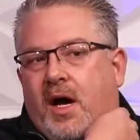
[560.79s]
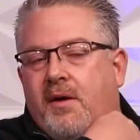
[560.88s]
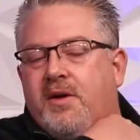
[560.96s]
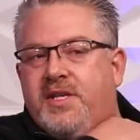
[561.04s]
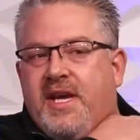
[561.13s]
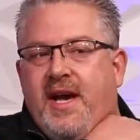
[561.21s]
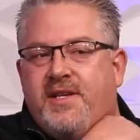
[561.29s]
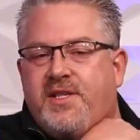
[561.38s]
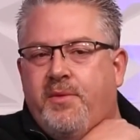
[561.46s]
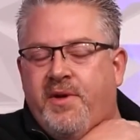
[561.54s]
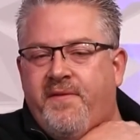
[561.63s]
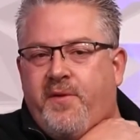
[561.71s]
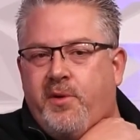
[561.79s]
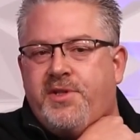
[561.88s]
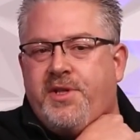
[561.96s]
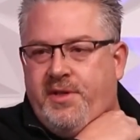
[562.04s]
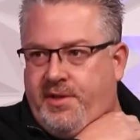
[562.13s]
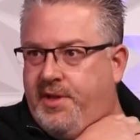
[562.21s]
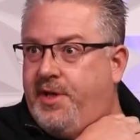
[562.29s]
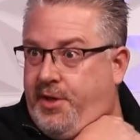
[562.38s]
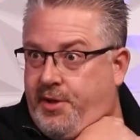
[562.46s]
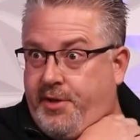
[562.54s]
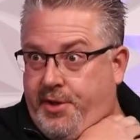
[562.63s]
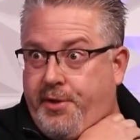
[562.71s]
Yeah. So unfortunately,
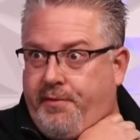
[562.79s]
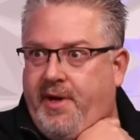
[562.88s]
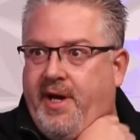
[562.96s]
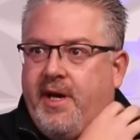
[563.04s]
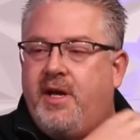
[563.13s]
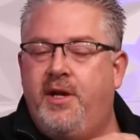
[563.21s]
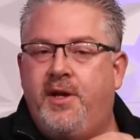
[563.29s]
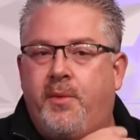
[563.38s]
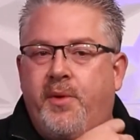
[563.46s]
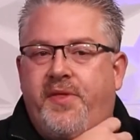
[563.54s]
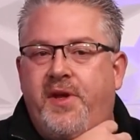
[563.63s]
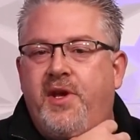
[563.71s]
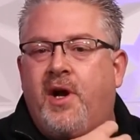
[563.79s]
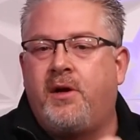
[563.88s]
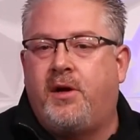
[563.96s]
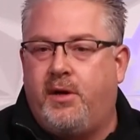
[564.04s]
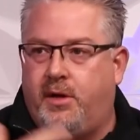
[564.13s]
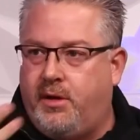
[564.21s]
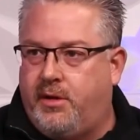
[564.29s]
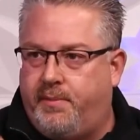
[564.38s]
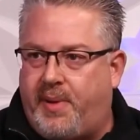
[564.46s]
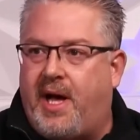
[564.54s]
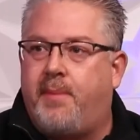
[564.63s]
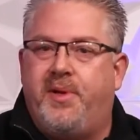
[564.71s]
you're right. You know, with the younger
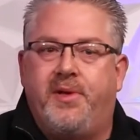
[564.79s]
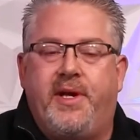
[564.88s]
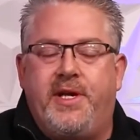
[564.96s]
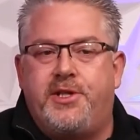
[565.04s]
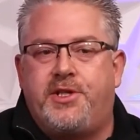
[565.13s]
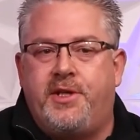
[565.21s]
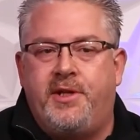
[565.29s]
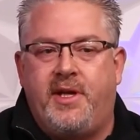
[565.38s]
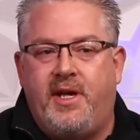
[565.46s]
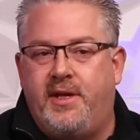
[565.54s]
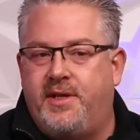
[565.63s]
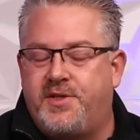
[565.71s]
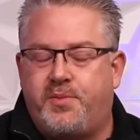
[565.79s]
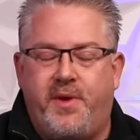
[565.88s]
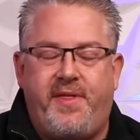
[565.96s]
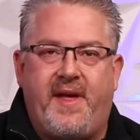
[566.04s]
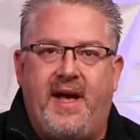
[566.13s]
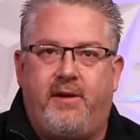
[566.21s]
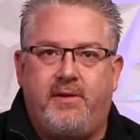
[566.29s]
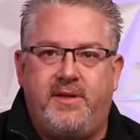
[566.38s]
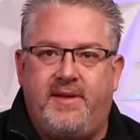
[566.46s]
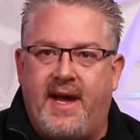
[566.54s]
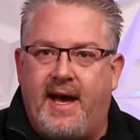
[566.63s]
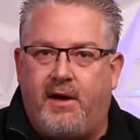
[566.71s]
population, it is without a
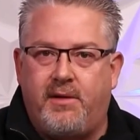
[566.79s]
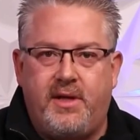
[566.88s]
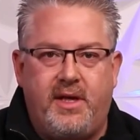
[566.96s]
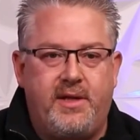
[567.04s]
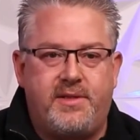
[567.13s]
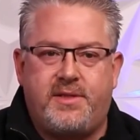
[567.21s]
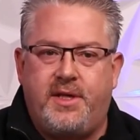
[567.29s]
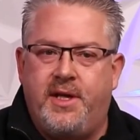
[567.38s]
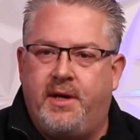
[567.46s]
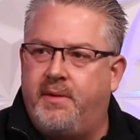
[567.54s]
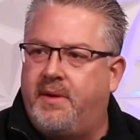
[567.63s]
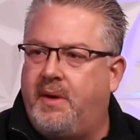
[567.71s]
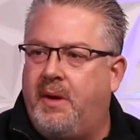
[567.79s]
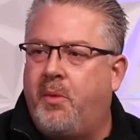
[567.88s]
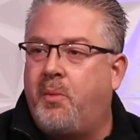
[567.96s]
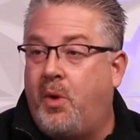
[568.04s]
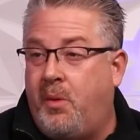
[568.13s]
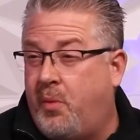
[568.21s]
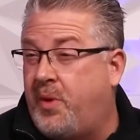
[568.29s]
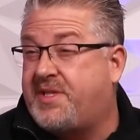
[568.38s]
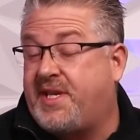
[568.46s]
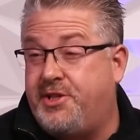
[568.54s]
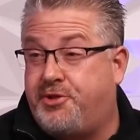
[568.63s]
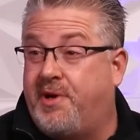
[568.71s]
doubt. It's, you know, and when we
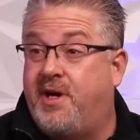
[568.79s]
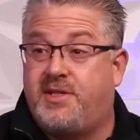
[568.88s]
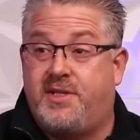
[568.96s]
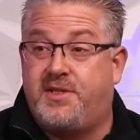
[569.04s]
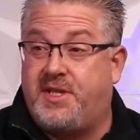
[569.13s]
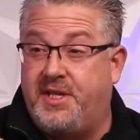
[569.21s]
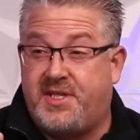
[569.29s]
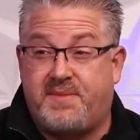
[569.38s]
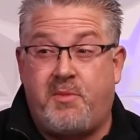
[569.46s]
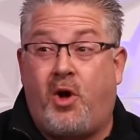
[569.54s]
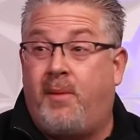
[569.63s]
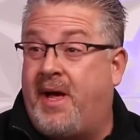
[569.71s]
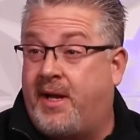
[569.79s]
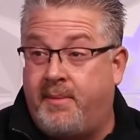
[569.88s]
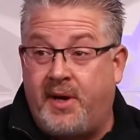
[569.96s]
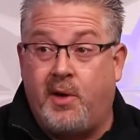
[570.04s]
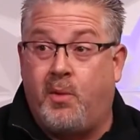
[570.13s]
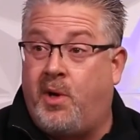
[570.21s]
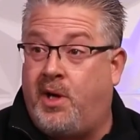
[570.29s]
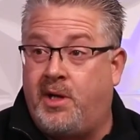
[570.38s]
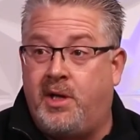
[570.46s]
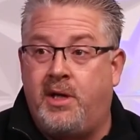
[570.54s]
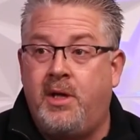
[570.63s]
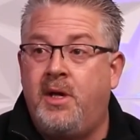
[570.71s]
say drugs, it's small amount of
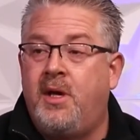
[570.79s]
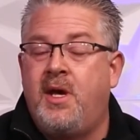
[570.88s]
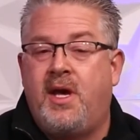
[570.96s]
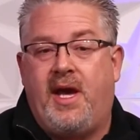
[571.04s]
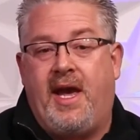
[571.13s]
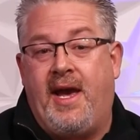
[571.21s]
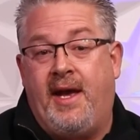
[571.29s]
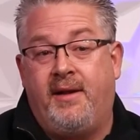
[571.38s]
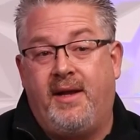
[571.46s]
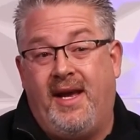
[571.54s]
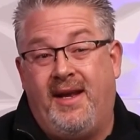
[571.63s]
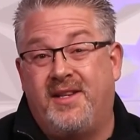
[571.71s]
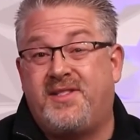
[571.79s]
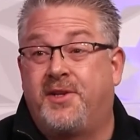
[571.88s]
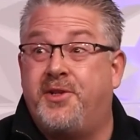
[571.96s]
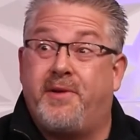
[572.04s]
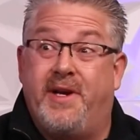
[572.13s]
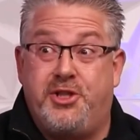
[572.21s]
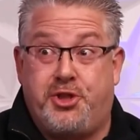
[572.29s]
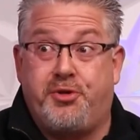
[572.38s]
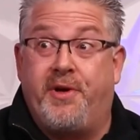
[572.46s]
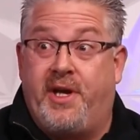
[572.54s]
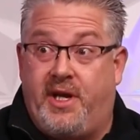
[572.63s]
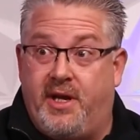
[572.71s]
marijuana, and it's underage
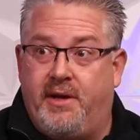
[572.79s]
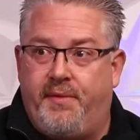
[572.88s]
drinking.